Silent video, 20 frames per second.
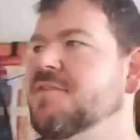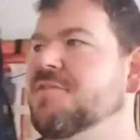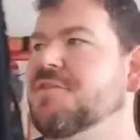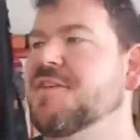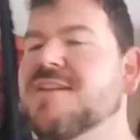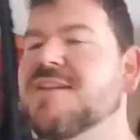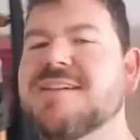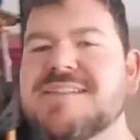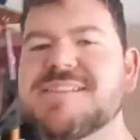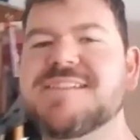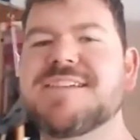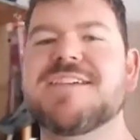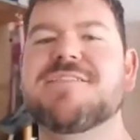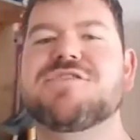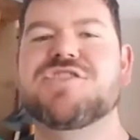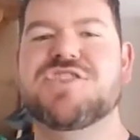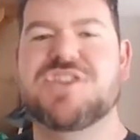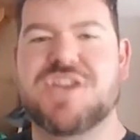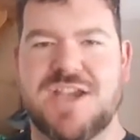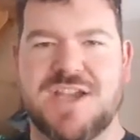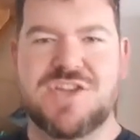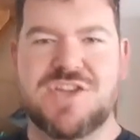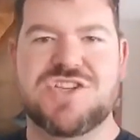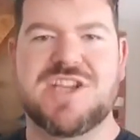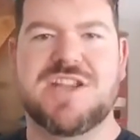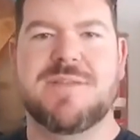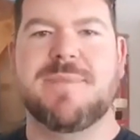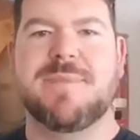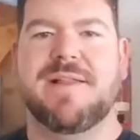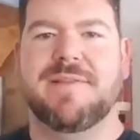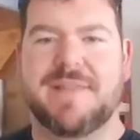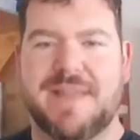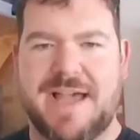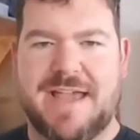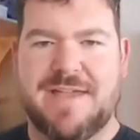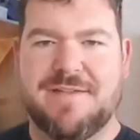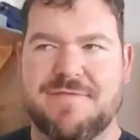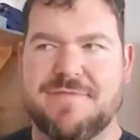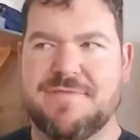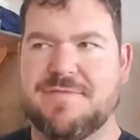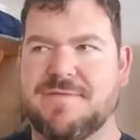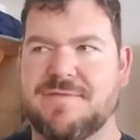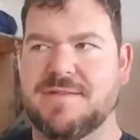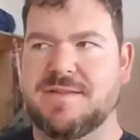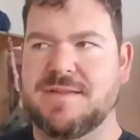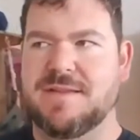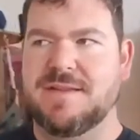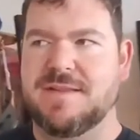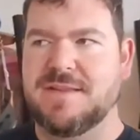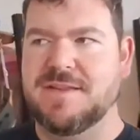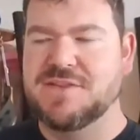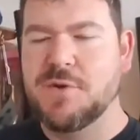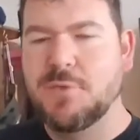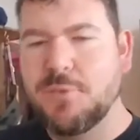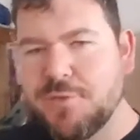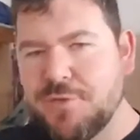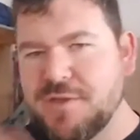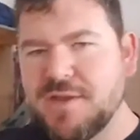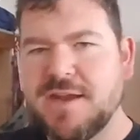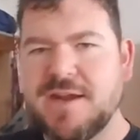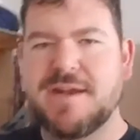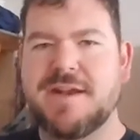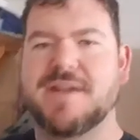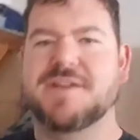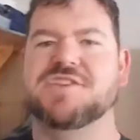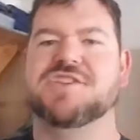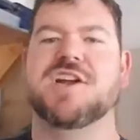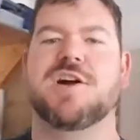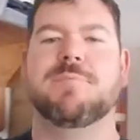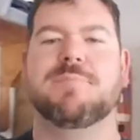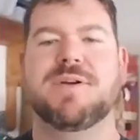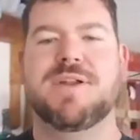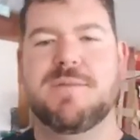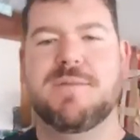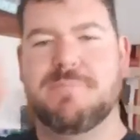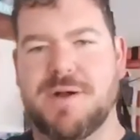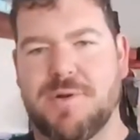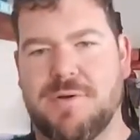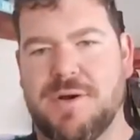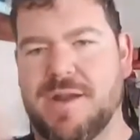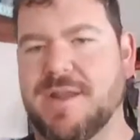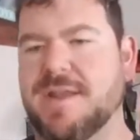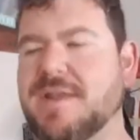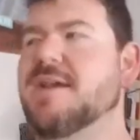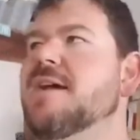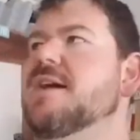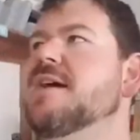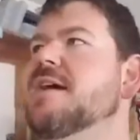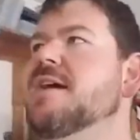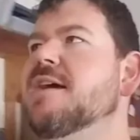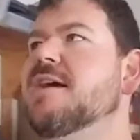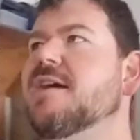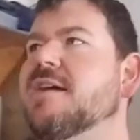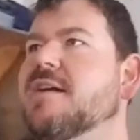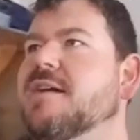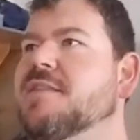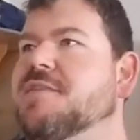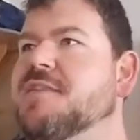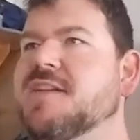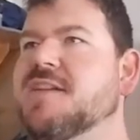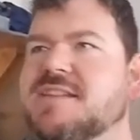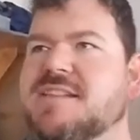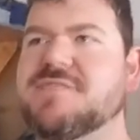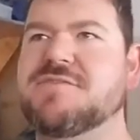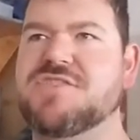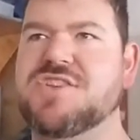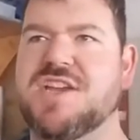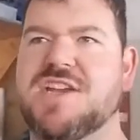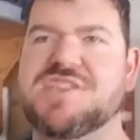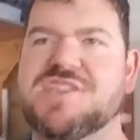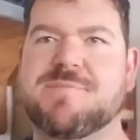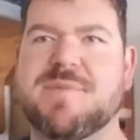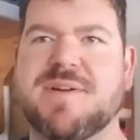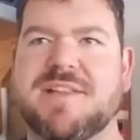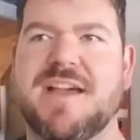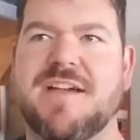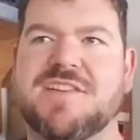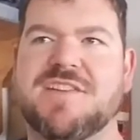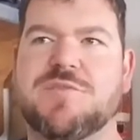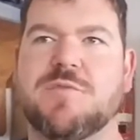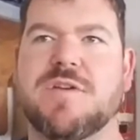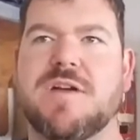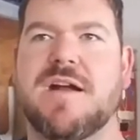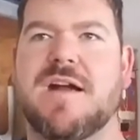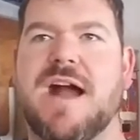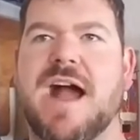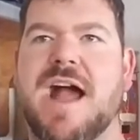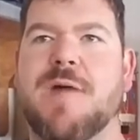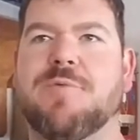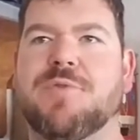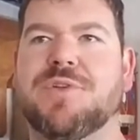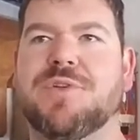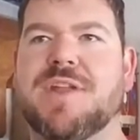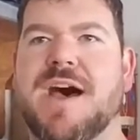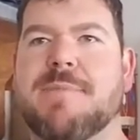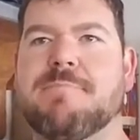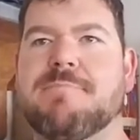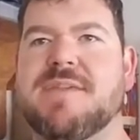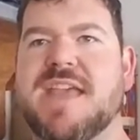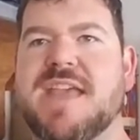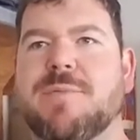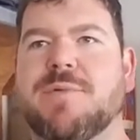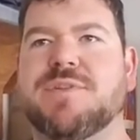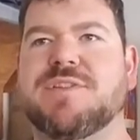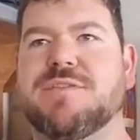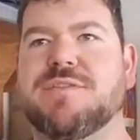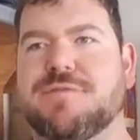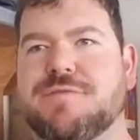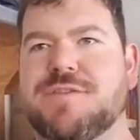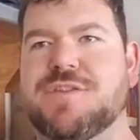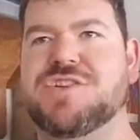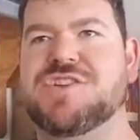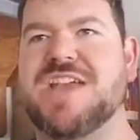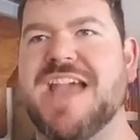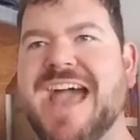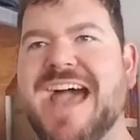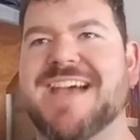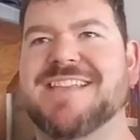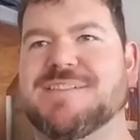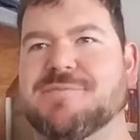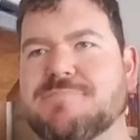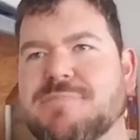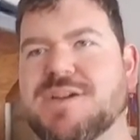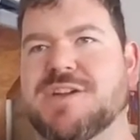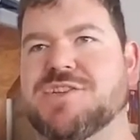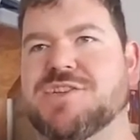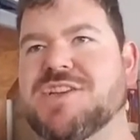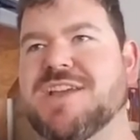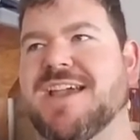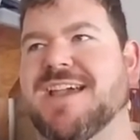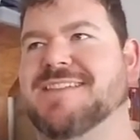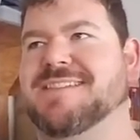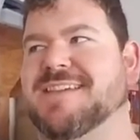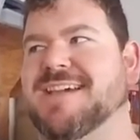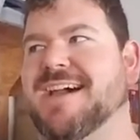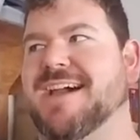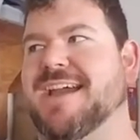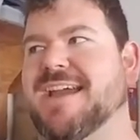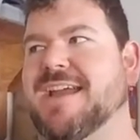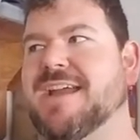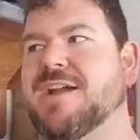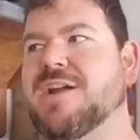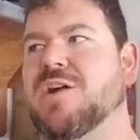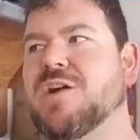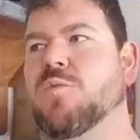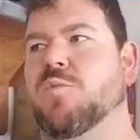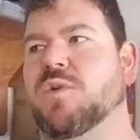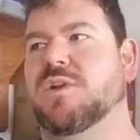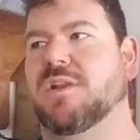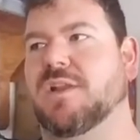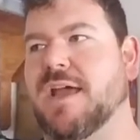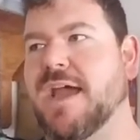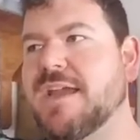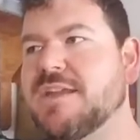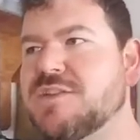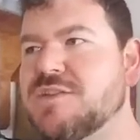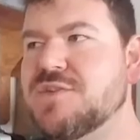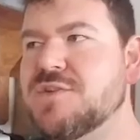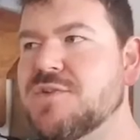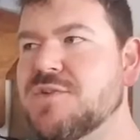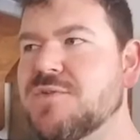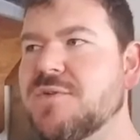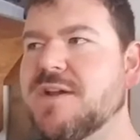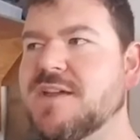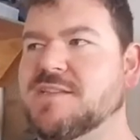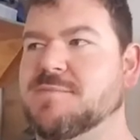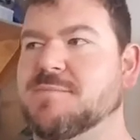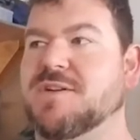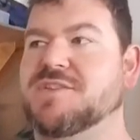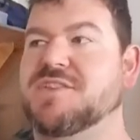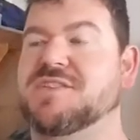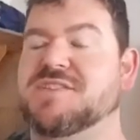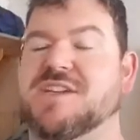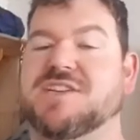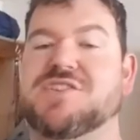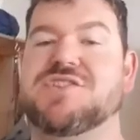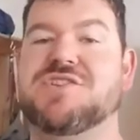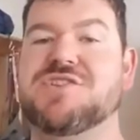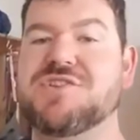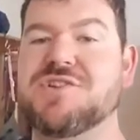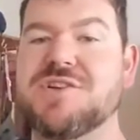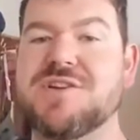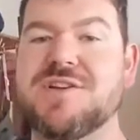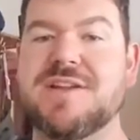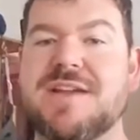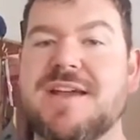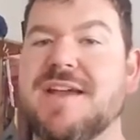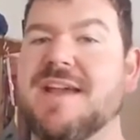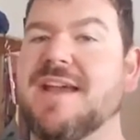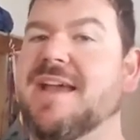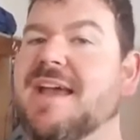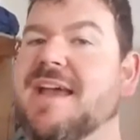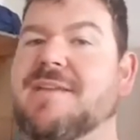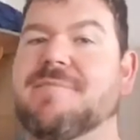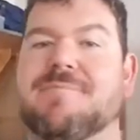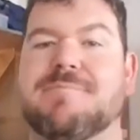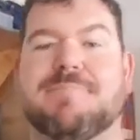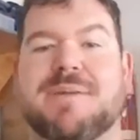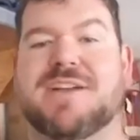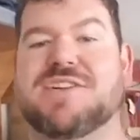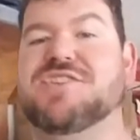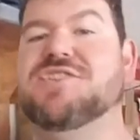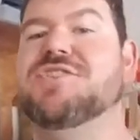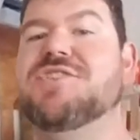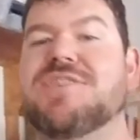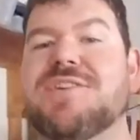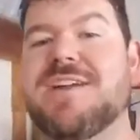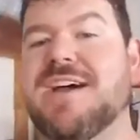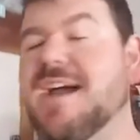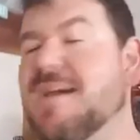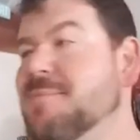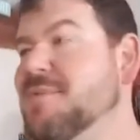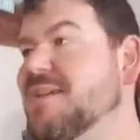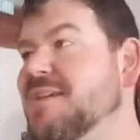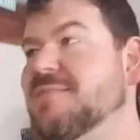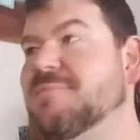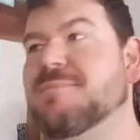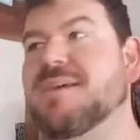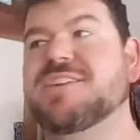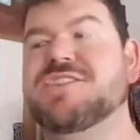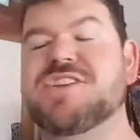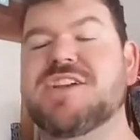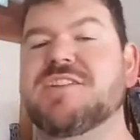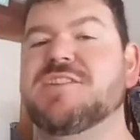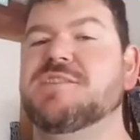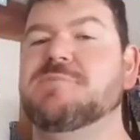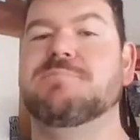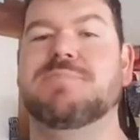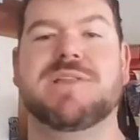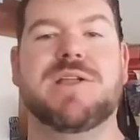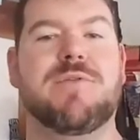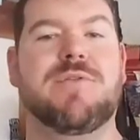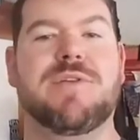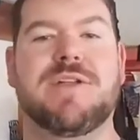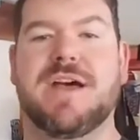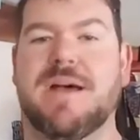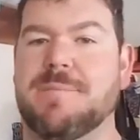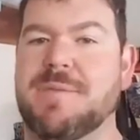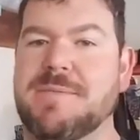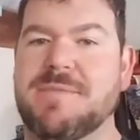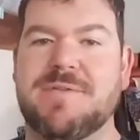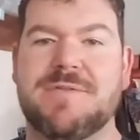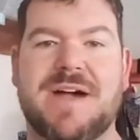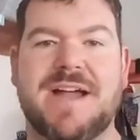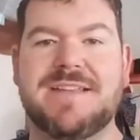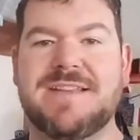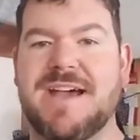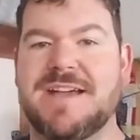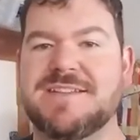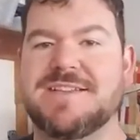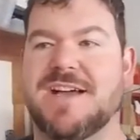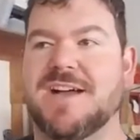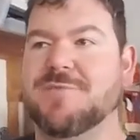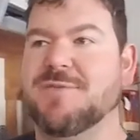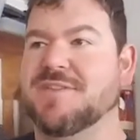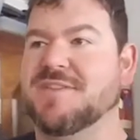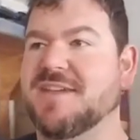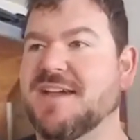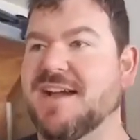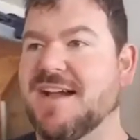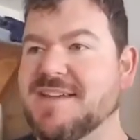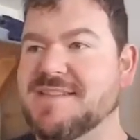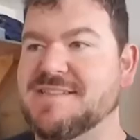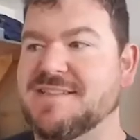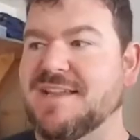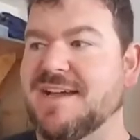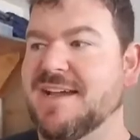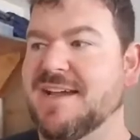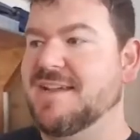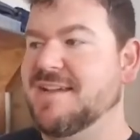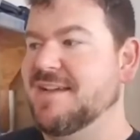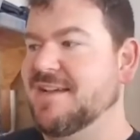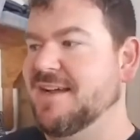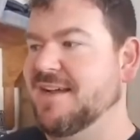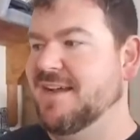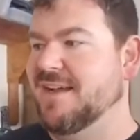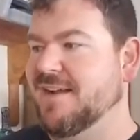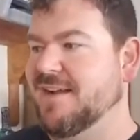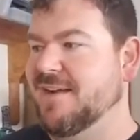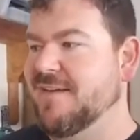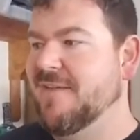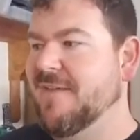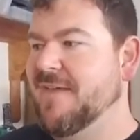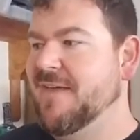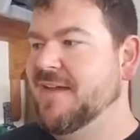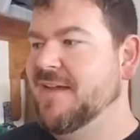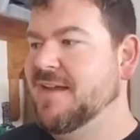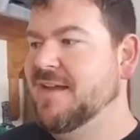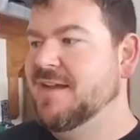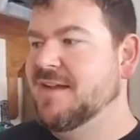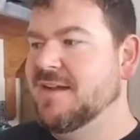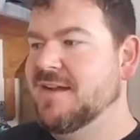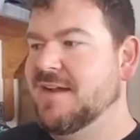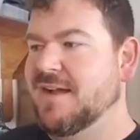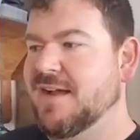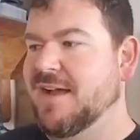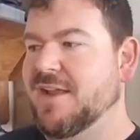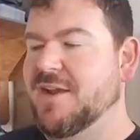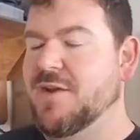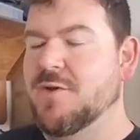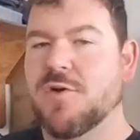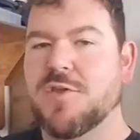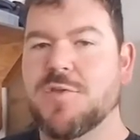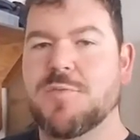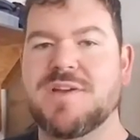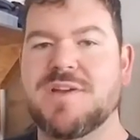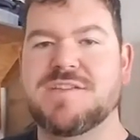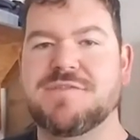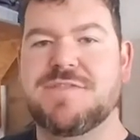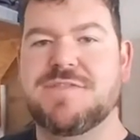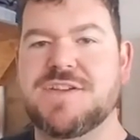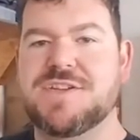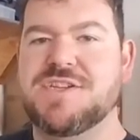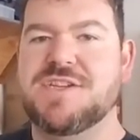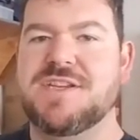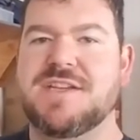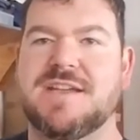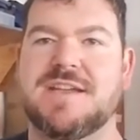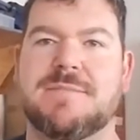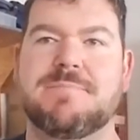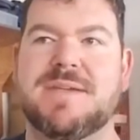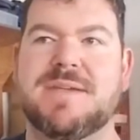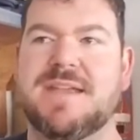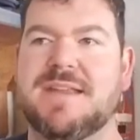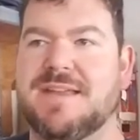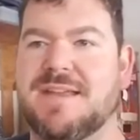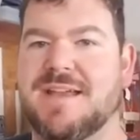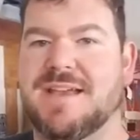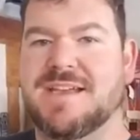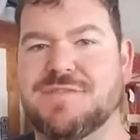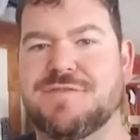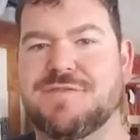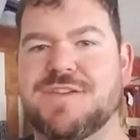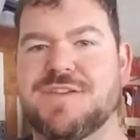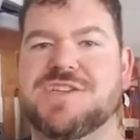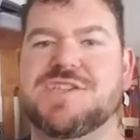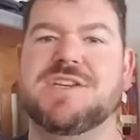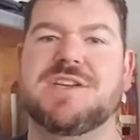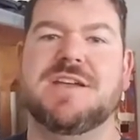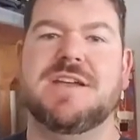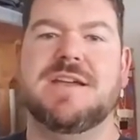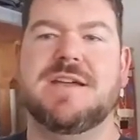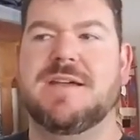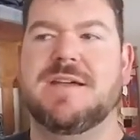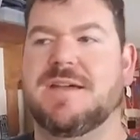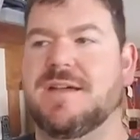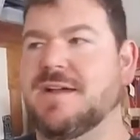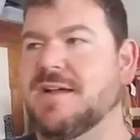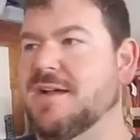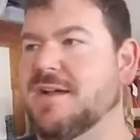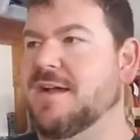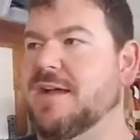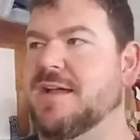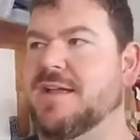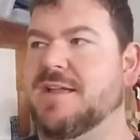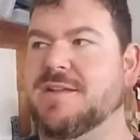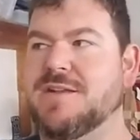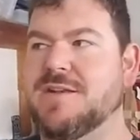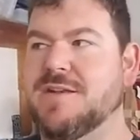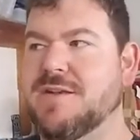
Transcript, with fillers: things have changed in my life. This whole thing in a nutshell, putting a bow on it. Things have changed in my life to where I will not be able to fish as much as I would like to as much as I should. And by should, I mean my channel's blowing up. I mean, I, I talk with guys like uh, uh, Northwest Fishing, PDX Fishing, uh,